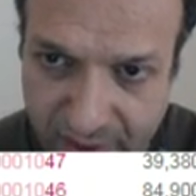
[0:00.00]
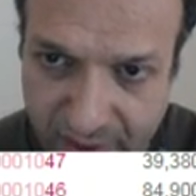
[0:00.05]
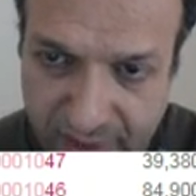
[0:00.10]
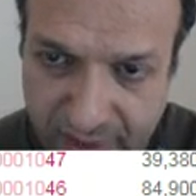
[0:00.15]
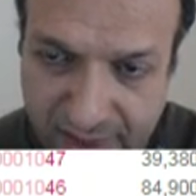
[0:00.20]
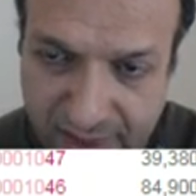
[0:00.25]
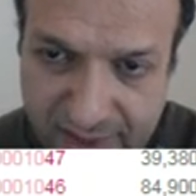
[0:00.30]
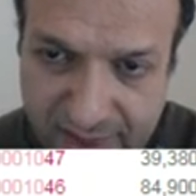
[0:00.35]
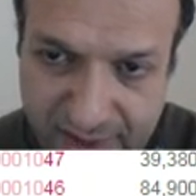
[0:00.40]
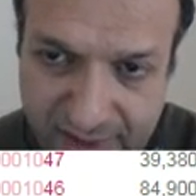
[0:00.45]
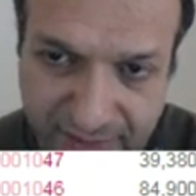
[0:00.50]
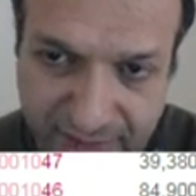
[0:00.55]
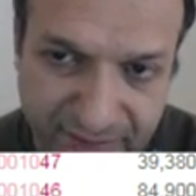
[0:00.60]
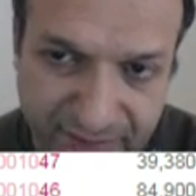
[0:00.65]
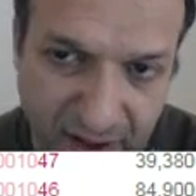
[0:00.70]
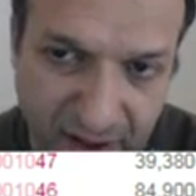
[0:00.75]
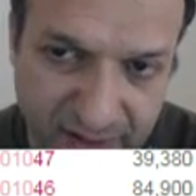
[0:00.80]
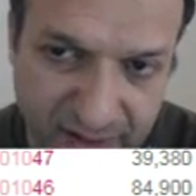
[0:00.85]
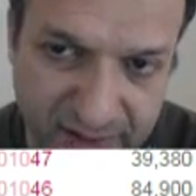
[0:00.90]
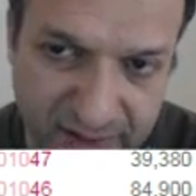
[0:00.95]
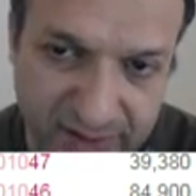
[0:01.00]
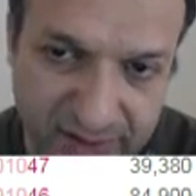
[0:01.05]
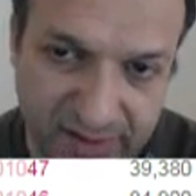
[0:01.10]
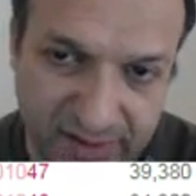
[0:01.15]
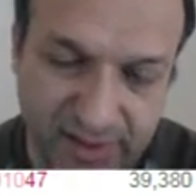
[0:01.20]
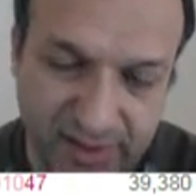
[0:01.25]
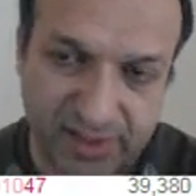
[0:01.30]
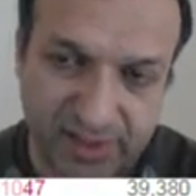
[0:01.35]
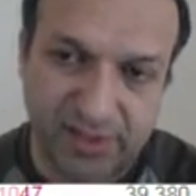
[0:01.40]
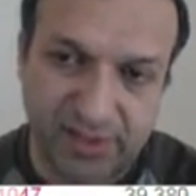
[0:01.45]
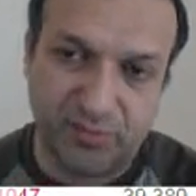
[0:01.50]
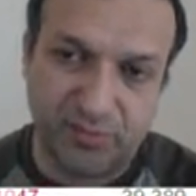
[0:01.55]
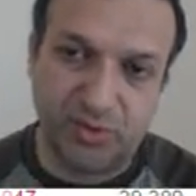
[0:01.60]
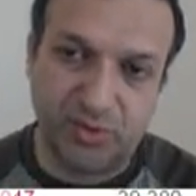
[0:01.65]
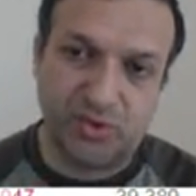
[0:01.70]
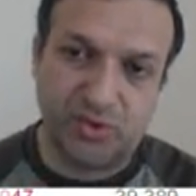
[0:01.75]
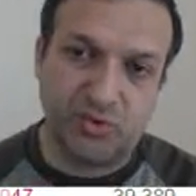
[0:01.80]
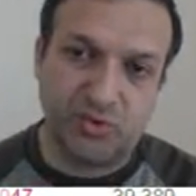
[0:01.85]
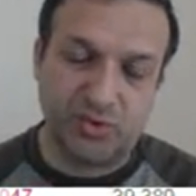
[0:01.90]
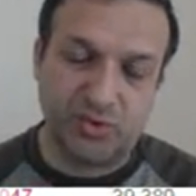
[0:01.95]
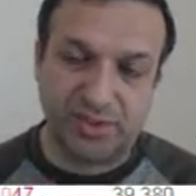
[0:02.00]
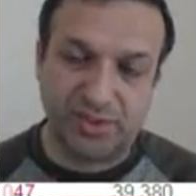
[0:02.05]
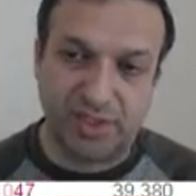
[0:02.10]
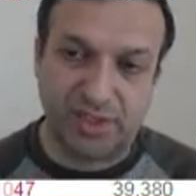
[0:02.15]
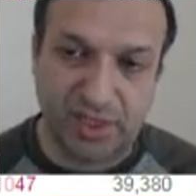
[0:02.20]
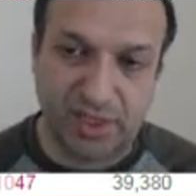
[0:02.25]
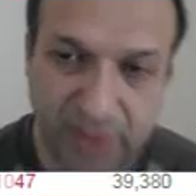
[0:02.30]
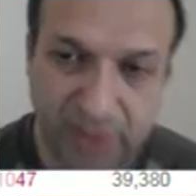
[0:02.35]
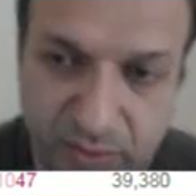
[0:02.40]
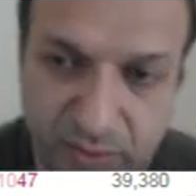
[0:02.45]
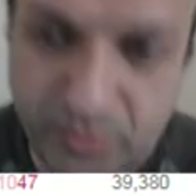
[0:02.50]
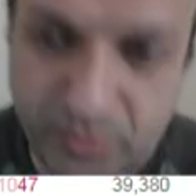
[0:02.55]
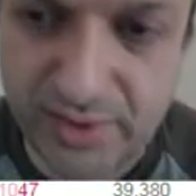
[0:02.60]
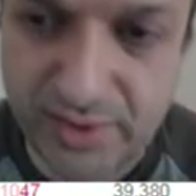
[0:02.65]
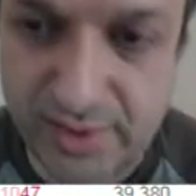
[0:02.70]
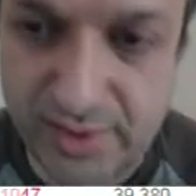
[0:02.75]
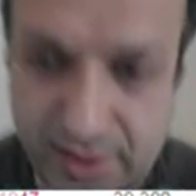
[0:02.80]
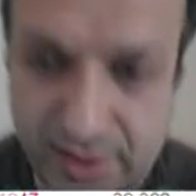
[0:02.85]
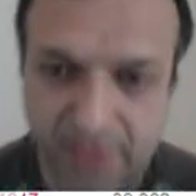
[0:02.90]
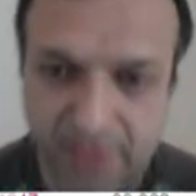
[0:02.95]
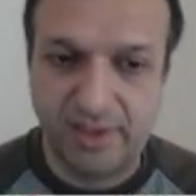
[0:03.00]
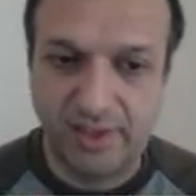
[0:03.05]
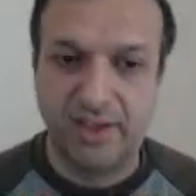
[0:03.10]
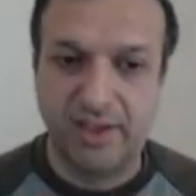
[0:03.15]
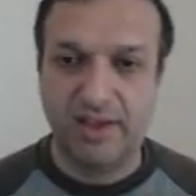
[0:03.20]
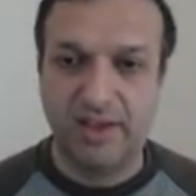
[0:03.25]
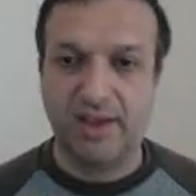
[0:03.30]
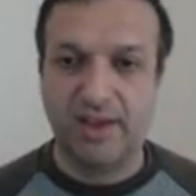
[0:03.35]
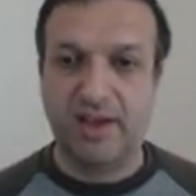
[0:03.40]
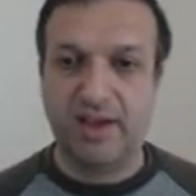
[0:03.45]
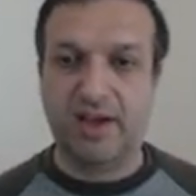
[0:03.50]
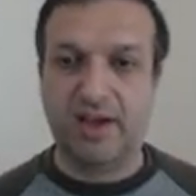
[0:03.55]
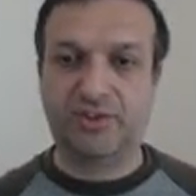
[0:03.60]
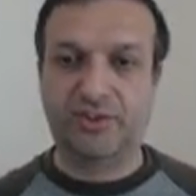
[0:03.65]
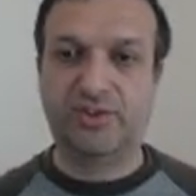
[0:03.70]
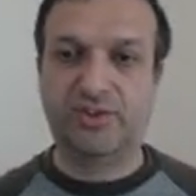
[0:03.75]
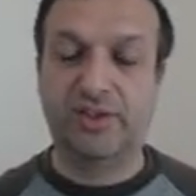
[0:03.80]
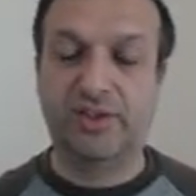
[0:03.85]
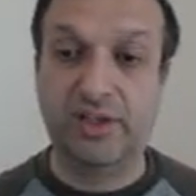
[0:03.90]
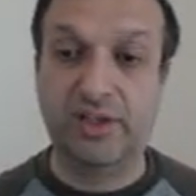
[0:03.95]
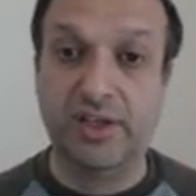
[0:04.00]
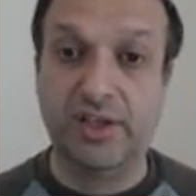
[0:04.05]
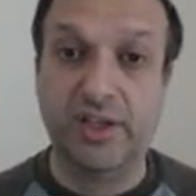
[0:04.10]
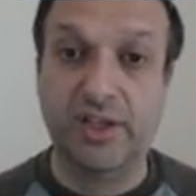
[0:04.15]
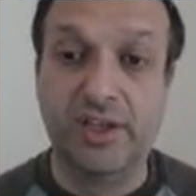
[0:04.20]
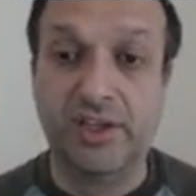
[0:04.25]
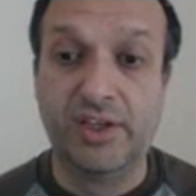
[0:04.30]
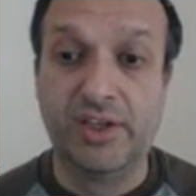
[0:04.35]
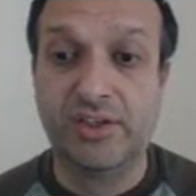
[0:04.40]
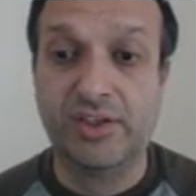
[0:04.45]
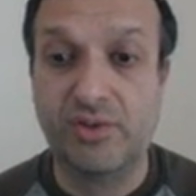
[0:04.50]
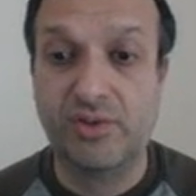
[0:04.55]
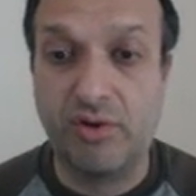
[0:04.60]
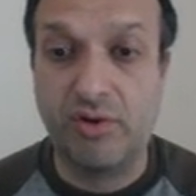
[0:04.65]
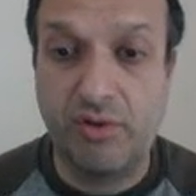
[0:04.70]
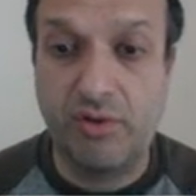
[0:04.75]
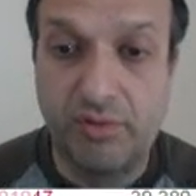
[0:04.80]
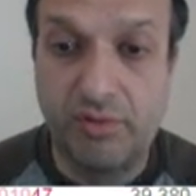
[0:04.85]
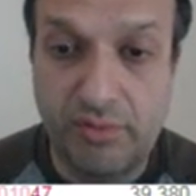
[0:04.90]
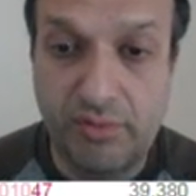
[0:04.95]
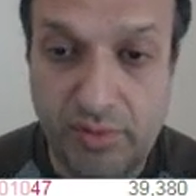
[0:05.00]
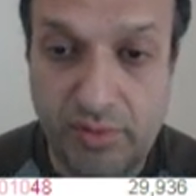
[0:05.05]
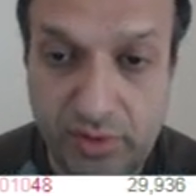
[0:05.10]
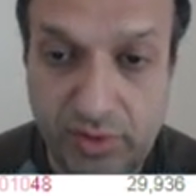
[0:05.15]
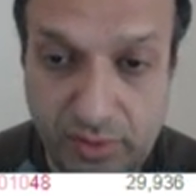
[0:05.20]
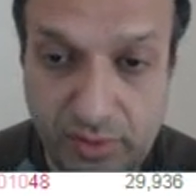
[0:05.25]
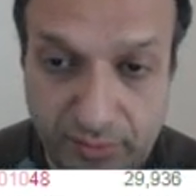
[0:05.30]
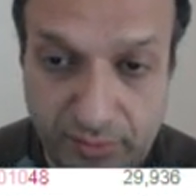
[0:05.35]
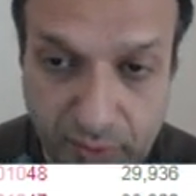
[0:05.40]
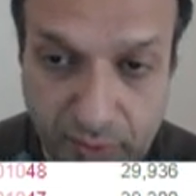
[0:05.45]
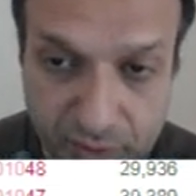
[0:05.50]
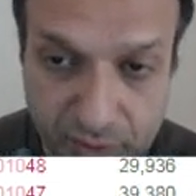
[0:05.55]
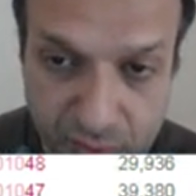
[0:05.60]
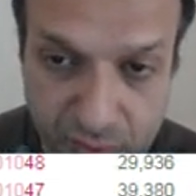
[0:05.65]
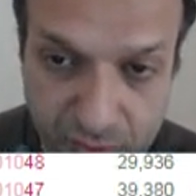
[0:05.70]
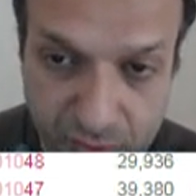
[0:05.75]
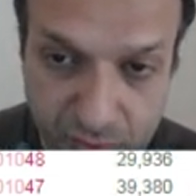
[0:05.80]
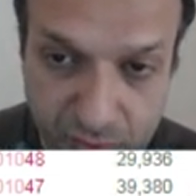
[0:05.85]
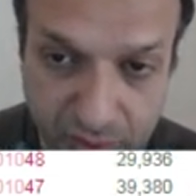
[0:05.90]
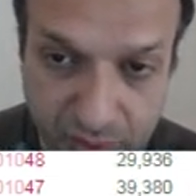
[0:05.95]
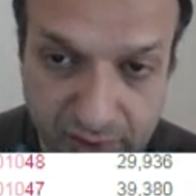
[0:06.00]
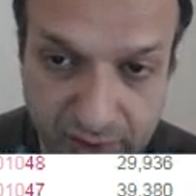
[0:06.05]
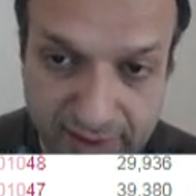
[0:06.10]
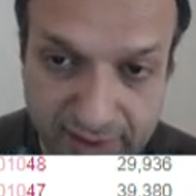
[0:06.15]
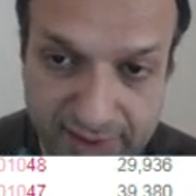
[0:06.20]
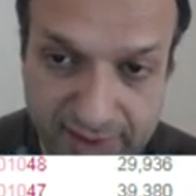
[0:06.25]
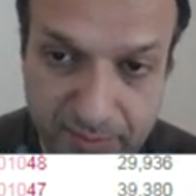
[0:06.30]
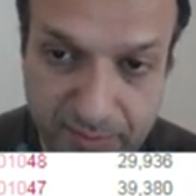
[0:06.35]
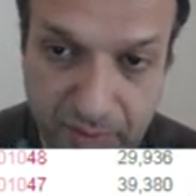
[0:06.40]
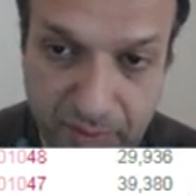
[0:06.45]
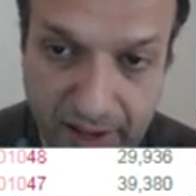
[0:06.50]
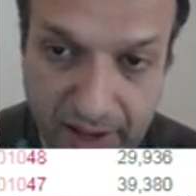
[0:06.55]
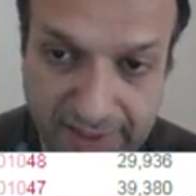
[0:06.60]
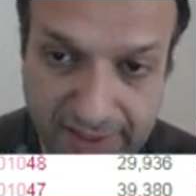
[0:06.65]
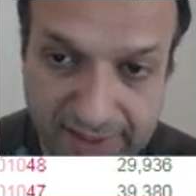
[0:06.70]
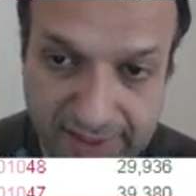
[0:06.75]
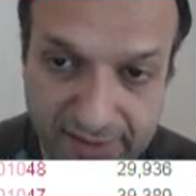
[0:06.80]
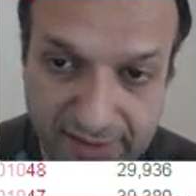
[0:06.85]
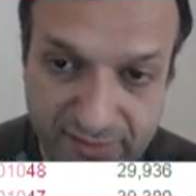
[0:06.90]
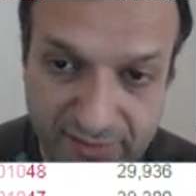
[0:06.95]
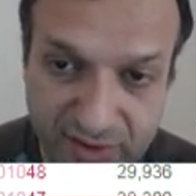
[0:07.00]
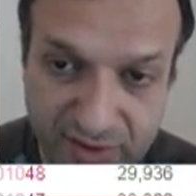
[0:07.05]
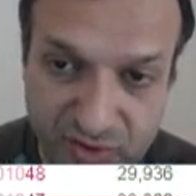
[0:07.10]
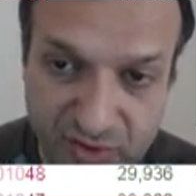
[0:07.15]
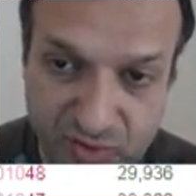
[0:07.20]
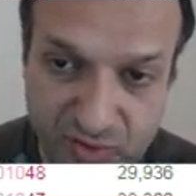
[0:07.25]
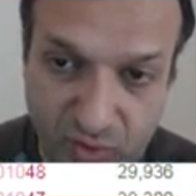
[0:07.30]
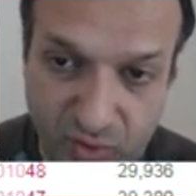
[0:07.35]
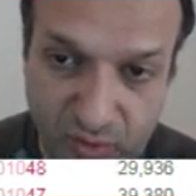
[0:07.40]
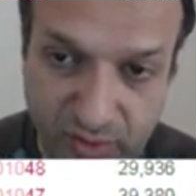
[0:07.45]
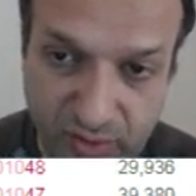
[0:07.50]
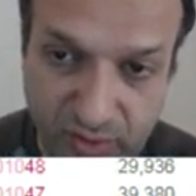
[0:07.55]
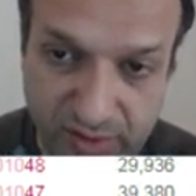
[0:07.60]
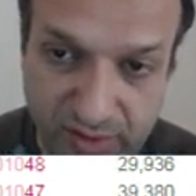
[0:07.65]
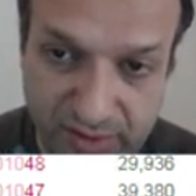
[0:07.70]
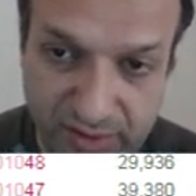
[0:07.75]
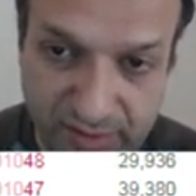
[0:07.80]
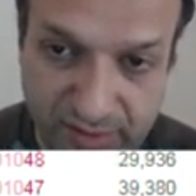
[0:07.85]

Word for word: This is the funds. This is what you started with actually. So first you need to click deposit withdrawals.